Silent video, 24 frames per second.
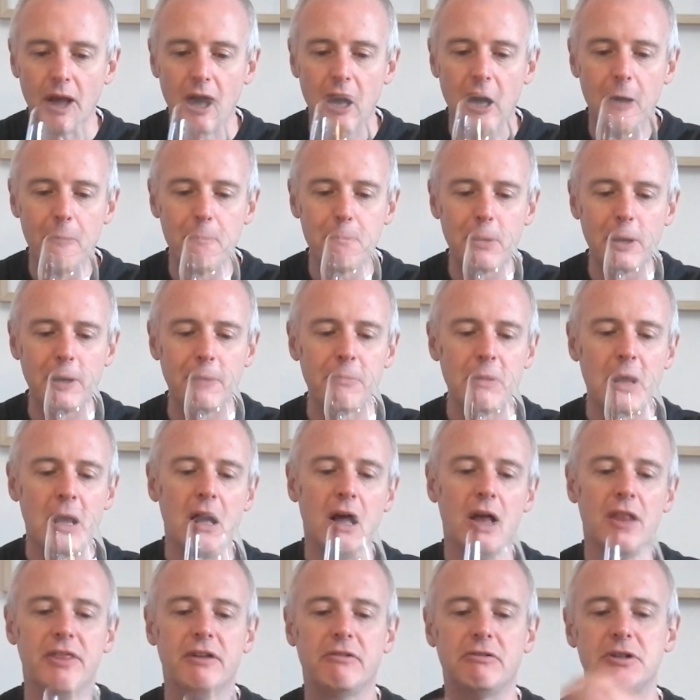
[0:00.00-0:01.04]
But
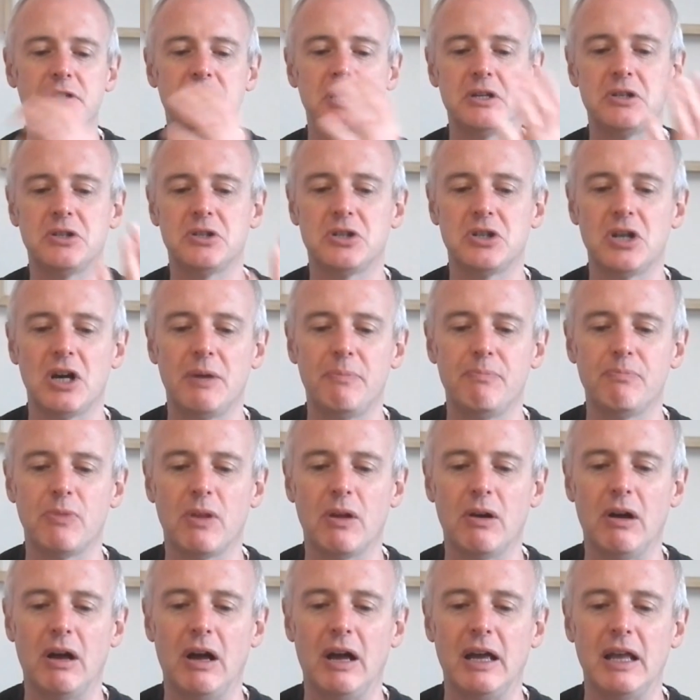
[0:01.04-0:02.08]
there is this
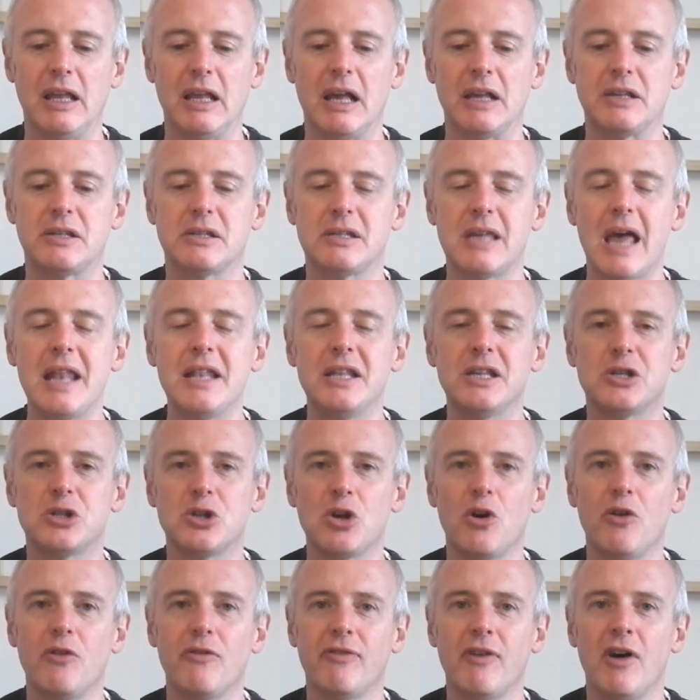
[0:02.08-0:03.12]
a sense
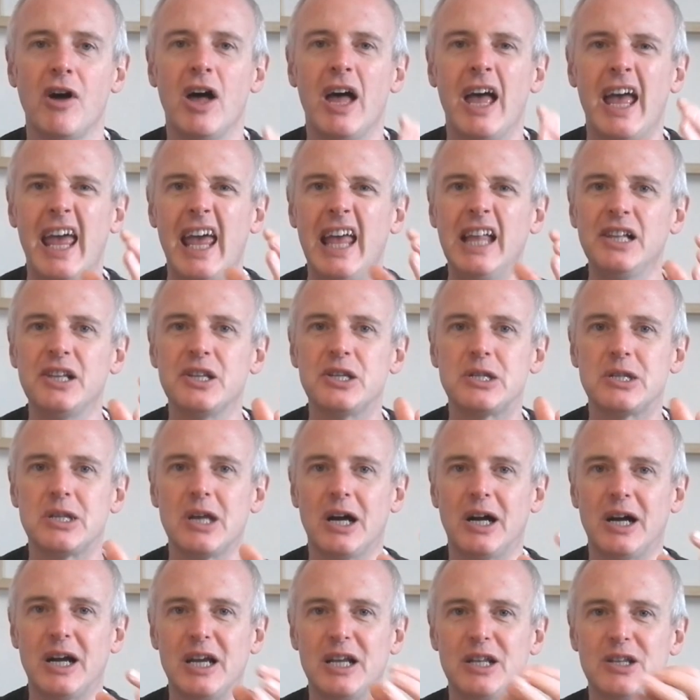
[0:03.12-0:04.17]
of
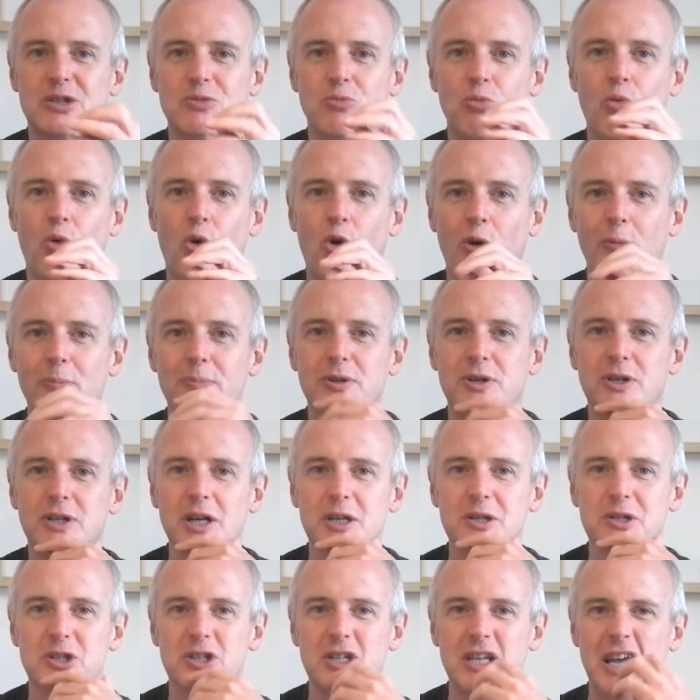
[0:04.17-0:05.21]
hillsides, warm,
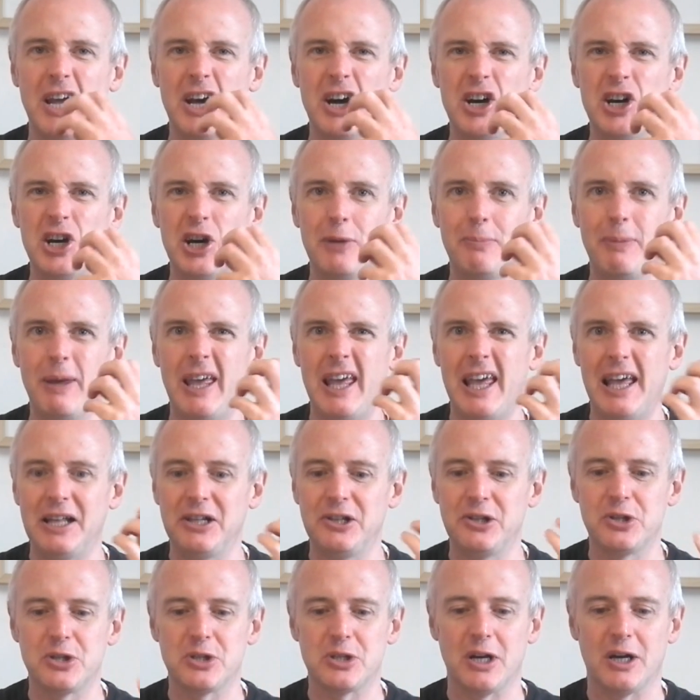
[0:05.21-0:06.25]
dusty, herby
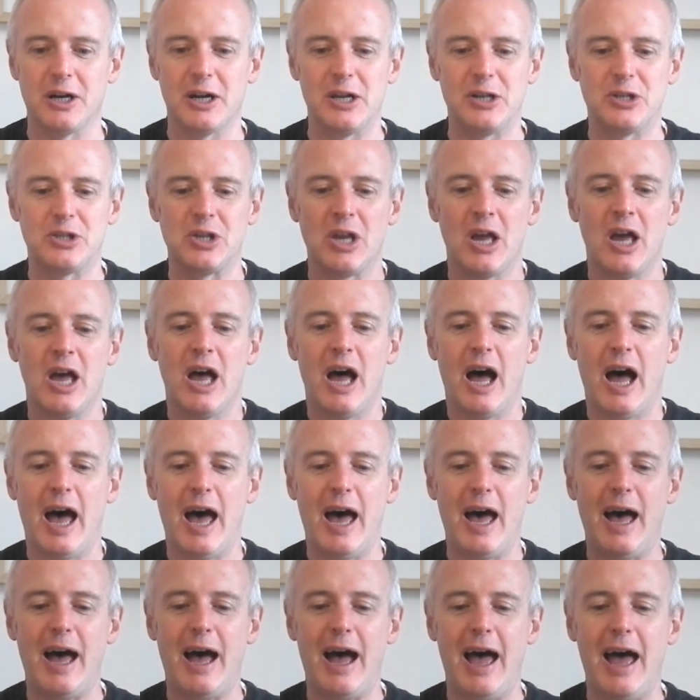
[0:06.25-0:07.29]
hillsides.
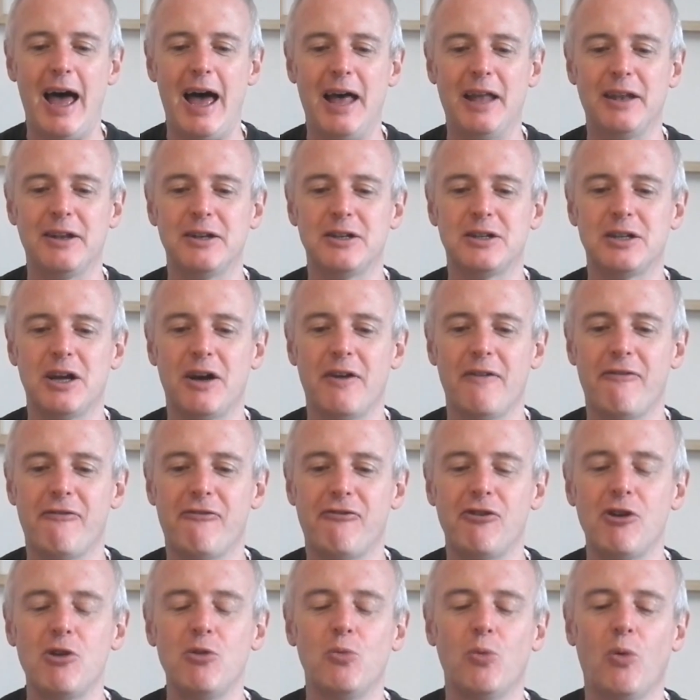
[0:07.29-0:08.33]
And
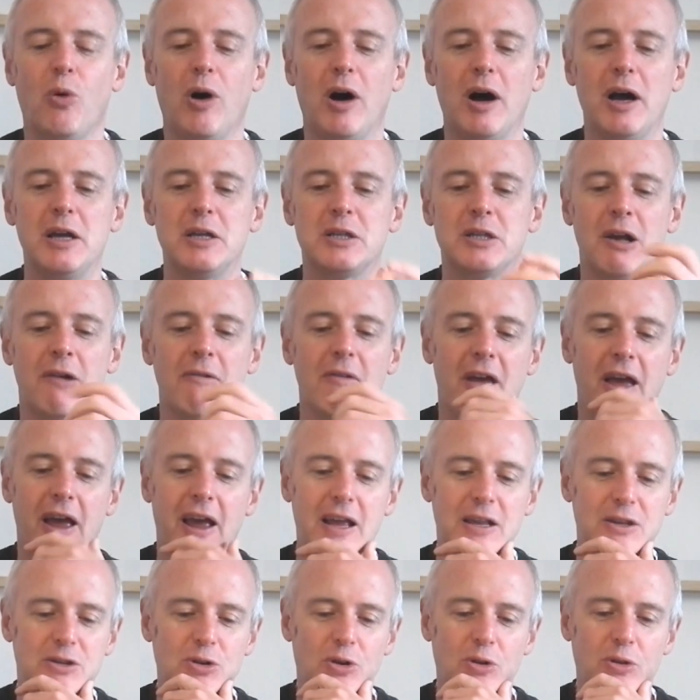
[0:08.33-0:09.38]
fruit-wise,
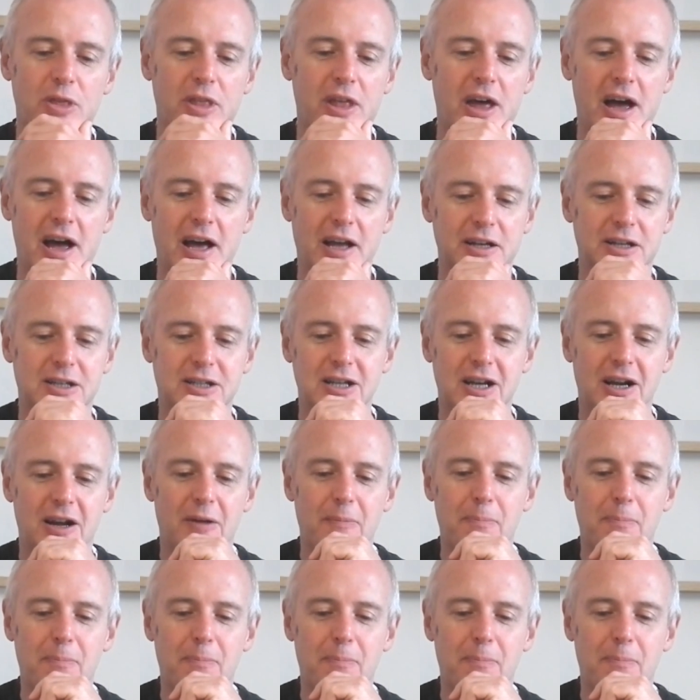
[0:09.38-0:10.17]
it's on that